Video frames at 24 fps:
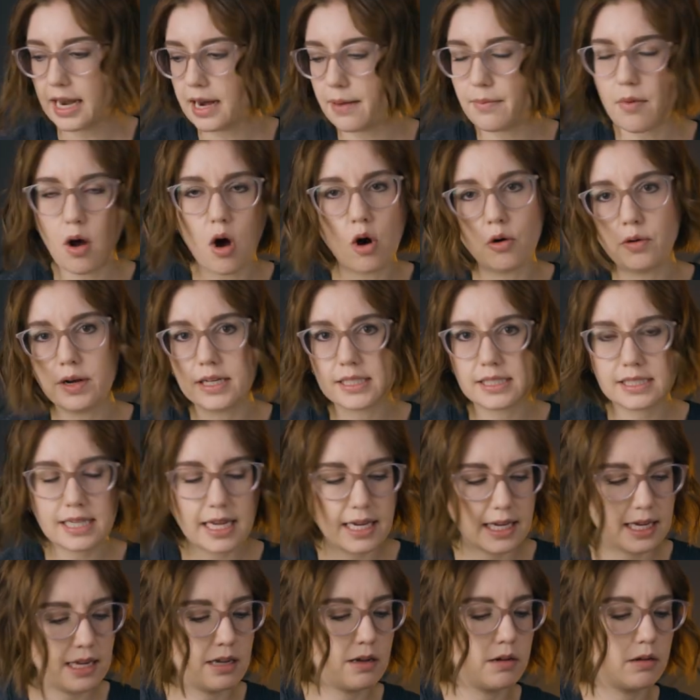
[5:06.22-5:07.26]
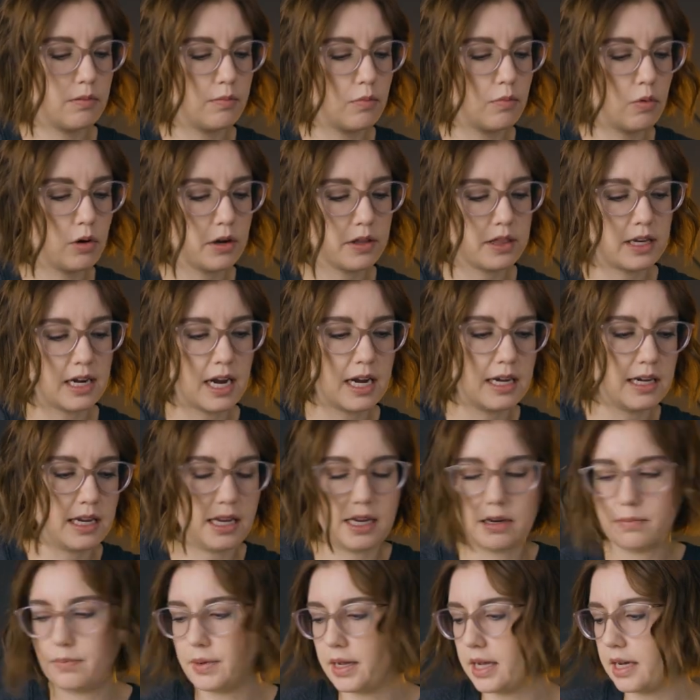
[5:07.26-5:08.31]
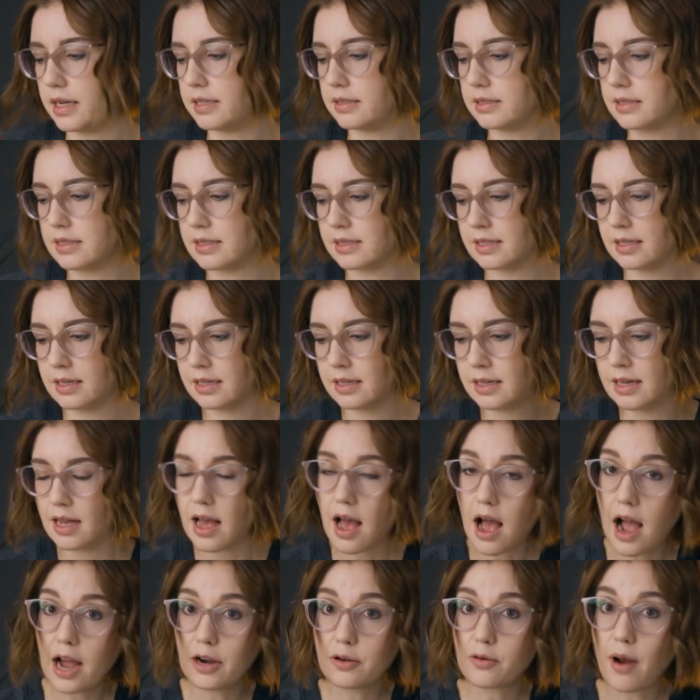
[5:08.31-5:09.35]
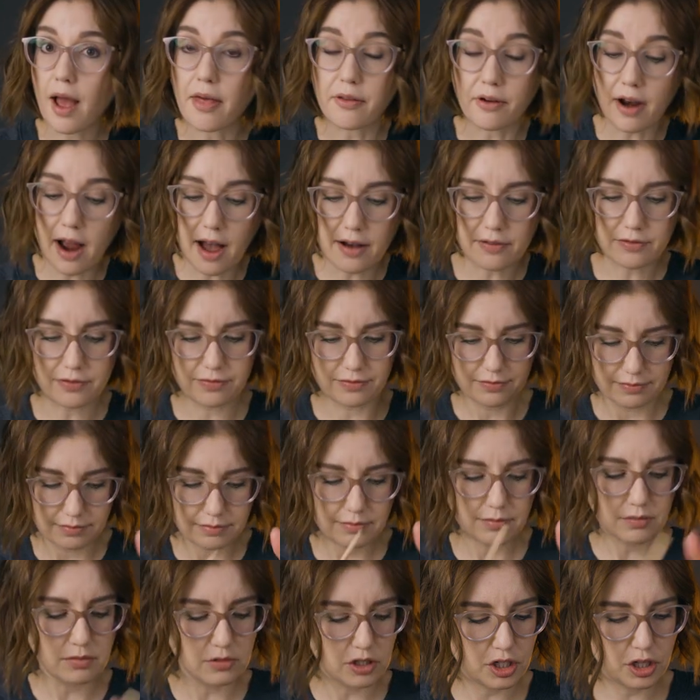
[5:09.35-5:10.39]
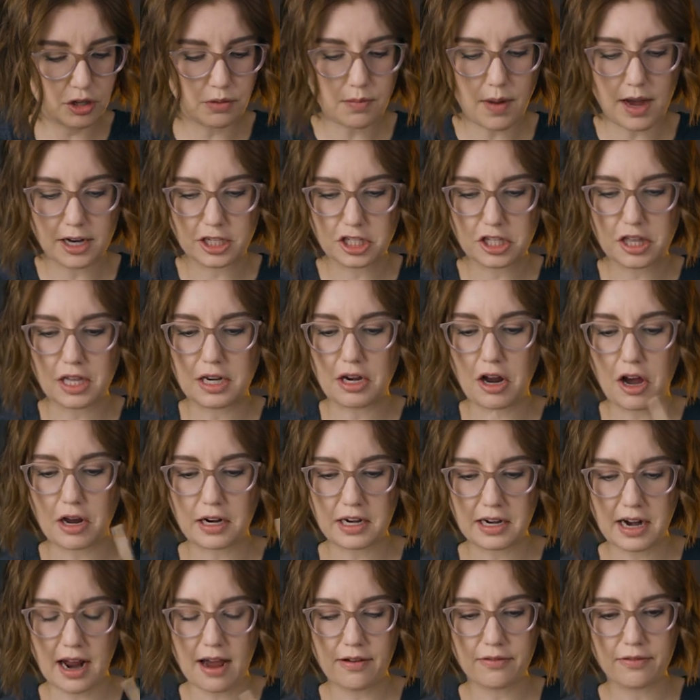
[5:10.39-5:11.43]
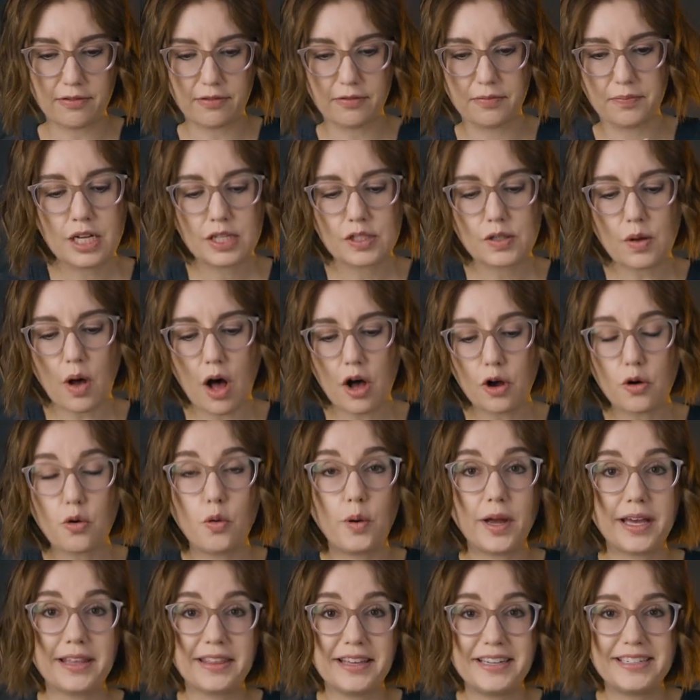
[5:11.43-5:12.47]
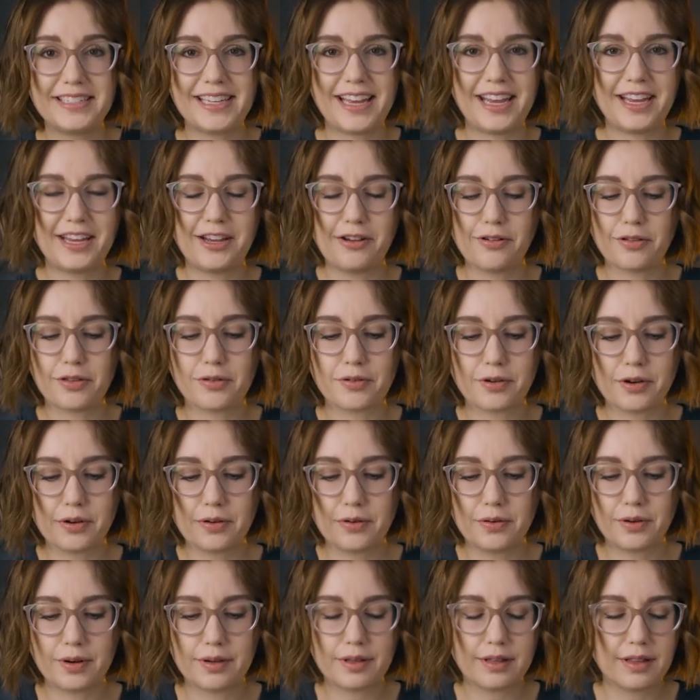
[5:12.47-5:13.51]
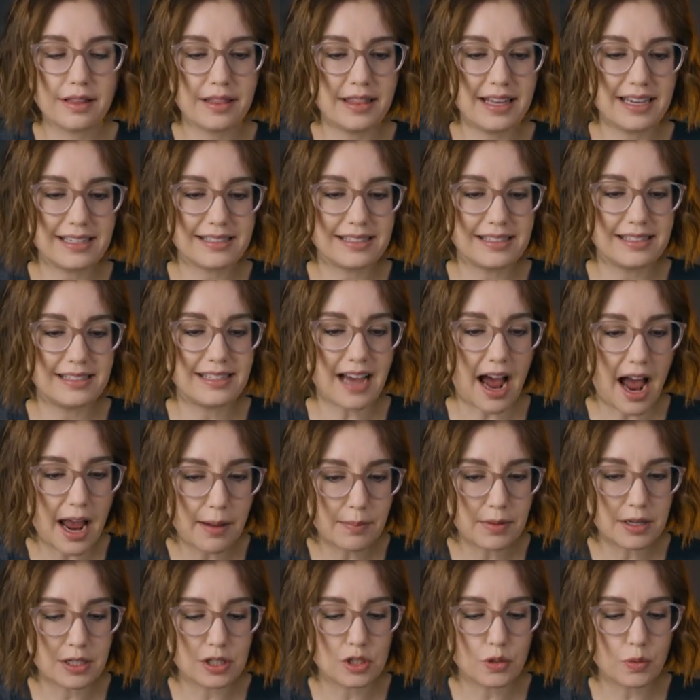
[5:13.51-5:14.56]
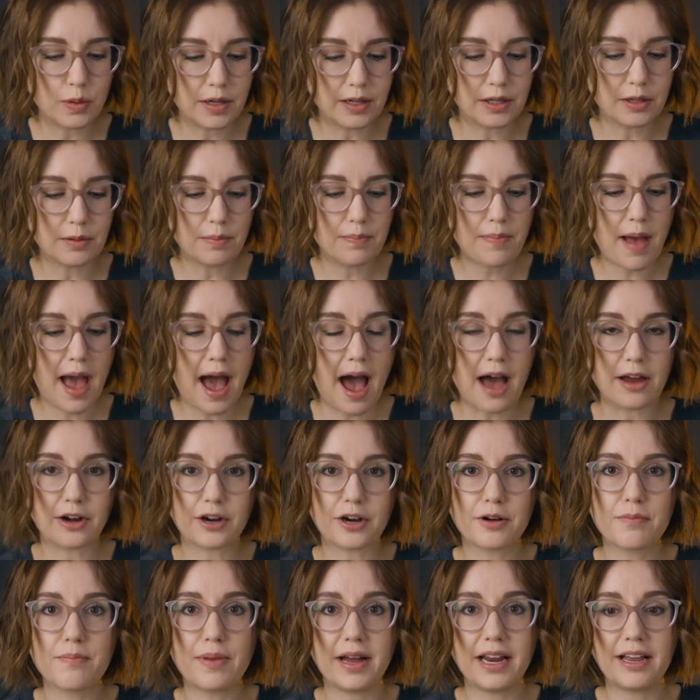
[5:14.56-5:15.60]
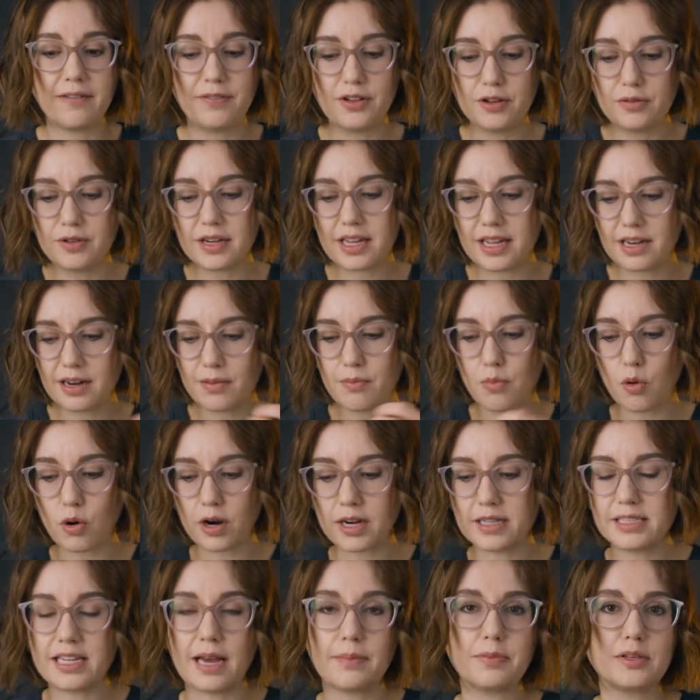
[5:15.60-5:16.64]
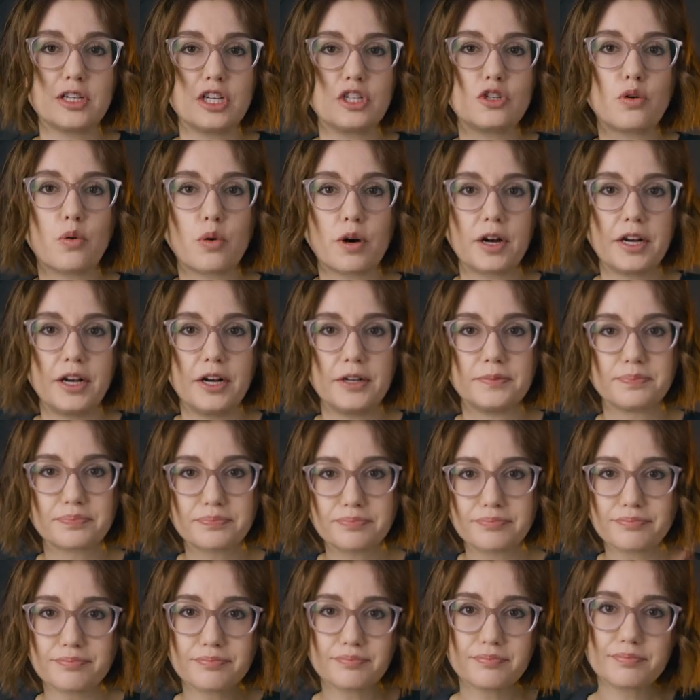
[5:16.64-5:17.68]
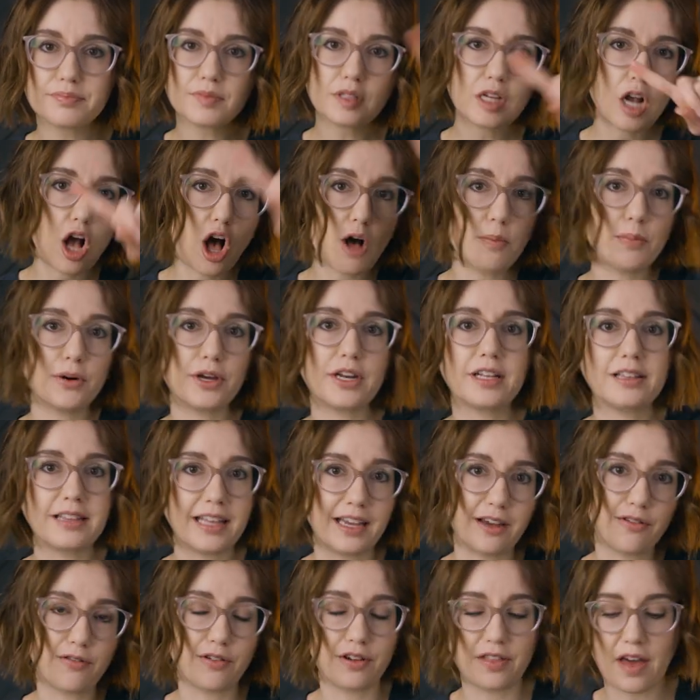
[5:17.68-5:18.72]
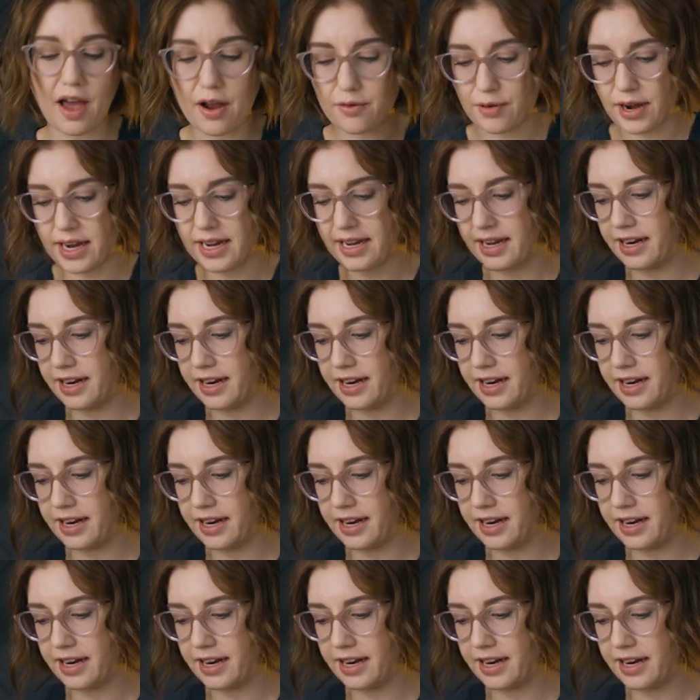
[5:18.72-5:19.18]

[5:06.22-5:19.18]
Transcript: And I'm always taking more than I need because I'd rather have too much than not enough. So I'll quickly take you through this diamond twill pattern, but if you need a more in-depth tutorial, I'll put a link for that right